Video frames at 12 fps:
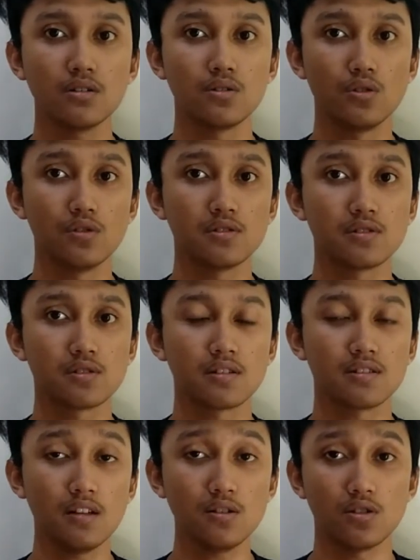used
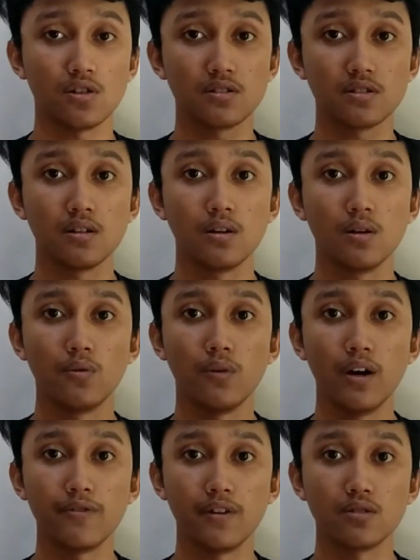sensors,
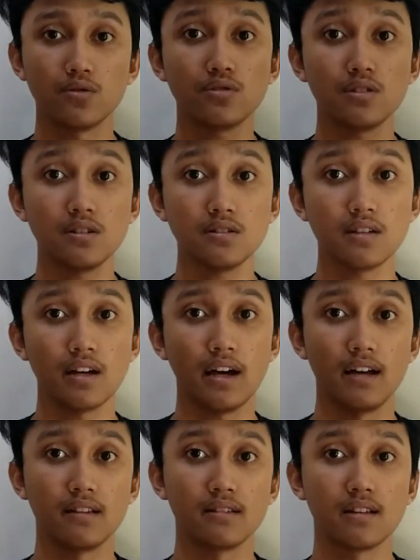Wi-Fi routers,
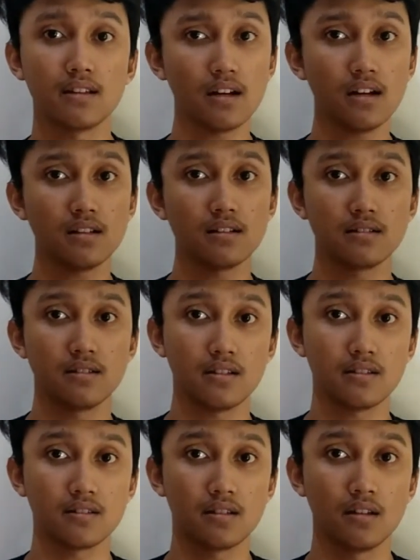and data
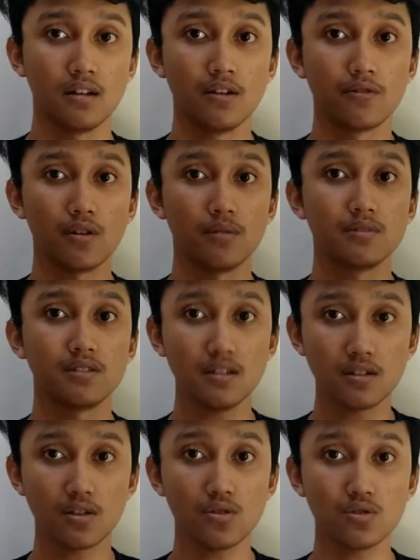analytics from
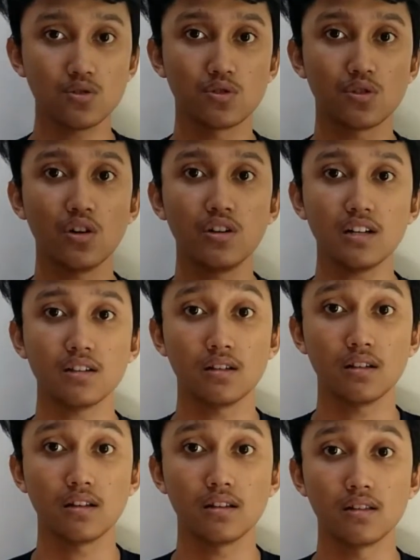Cisco to connect
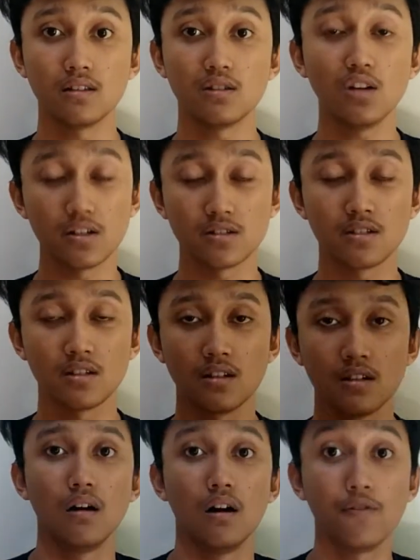the dots.
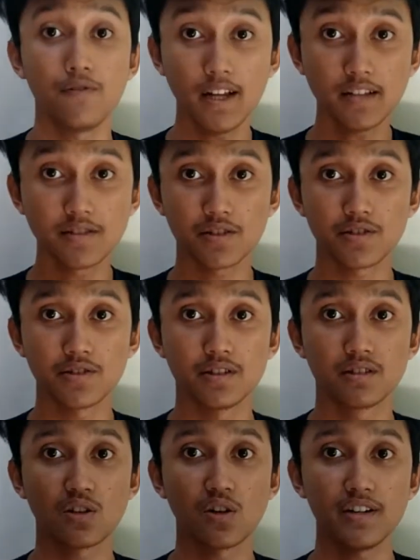A flat screen
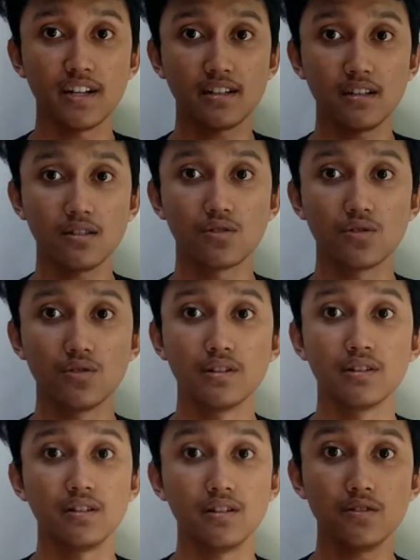is connected to a
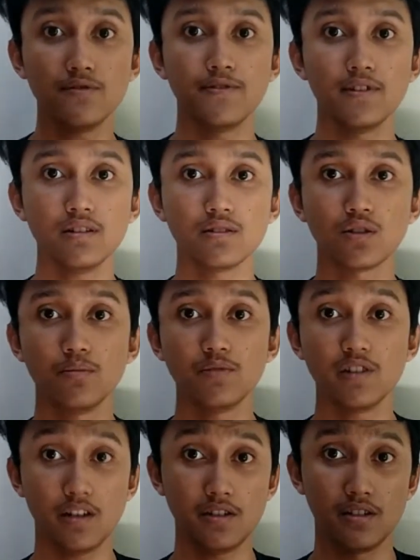near-field
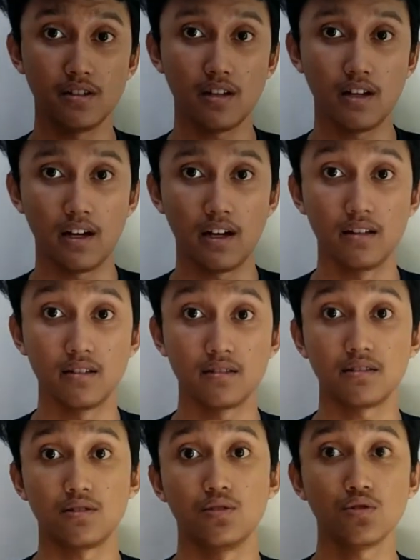communication,
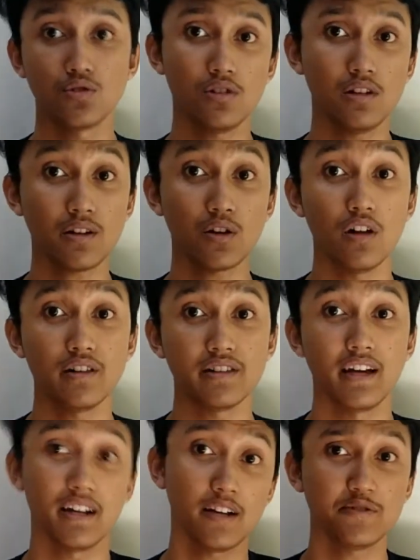as usual called
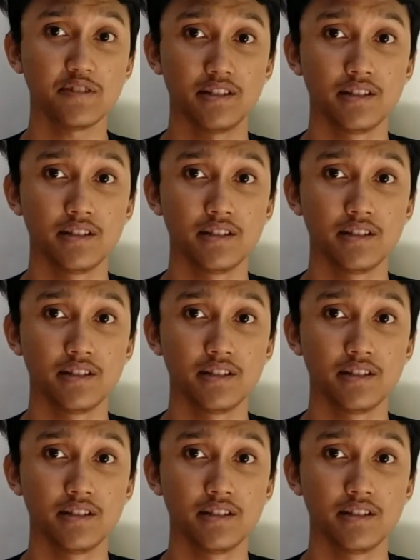NFC,